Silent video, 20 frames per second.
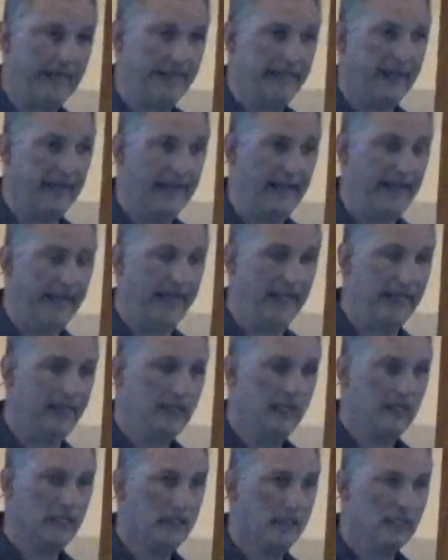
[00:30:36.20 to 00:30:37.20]
that
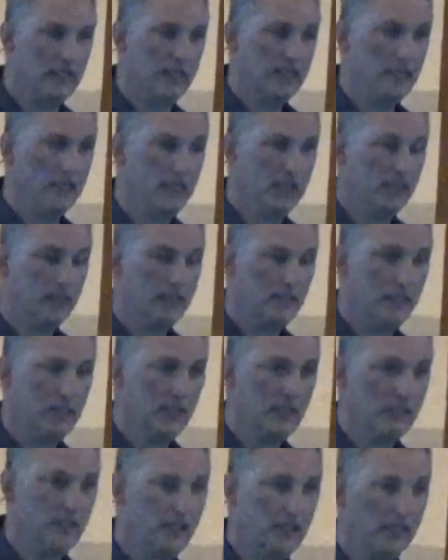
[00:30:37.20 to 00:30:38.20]
day
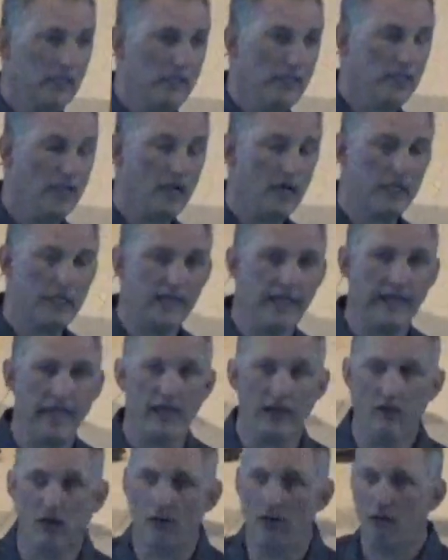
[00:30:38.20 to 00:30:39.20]
and
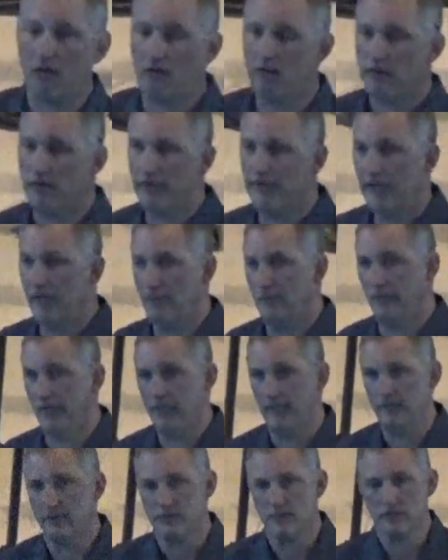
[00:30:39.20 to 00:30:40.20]
knocking out all their
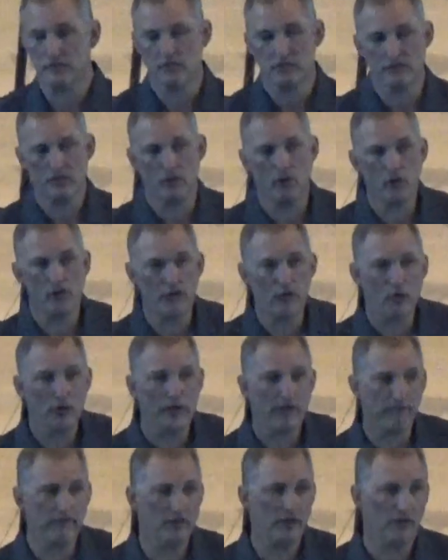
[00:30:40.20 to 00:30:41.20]
enemies, so
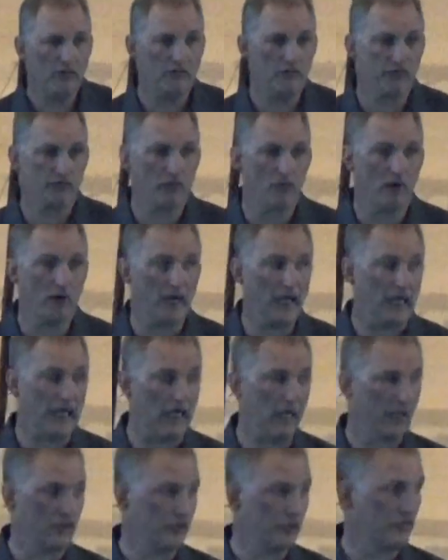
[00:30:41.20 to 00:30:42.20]
you have done for
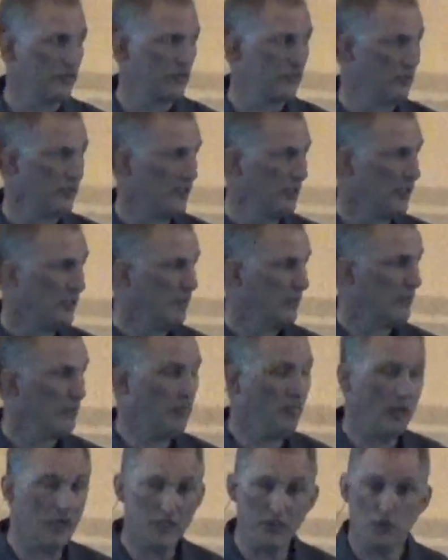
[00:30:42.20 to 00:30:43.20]
us,
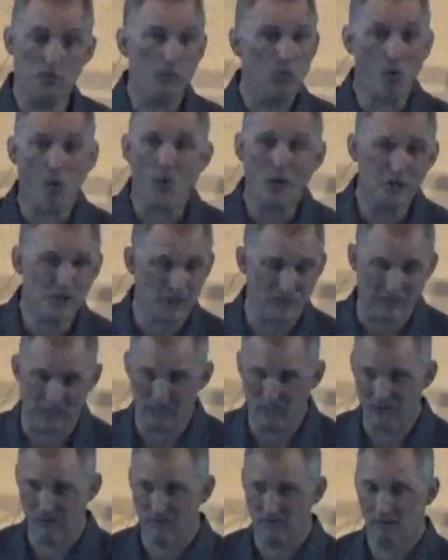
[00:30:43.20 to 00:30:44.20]
much more
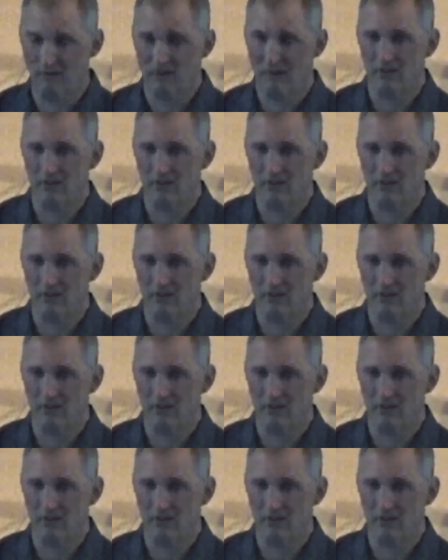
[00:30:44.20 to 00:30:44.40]
so,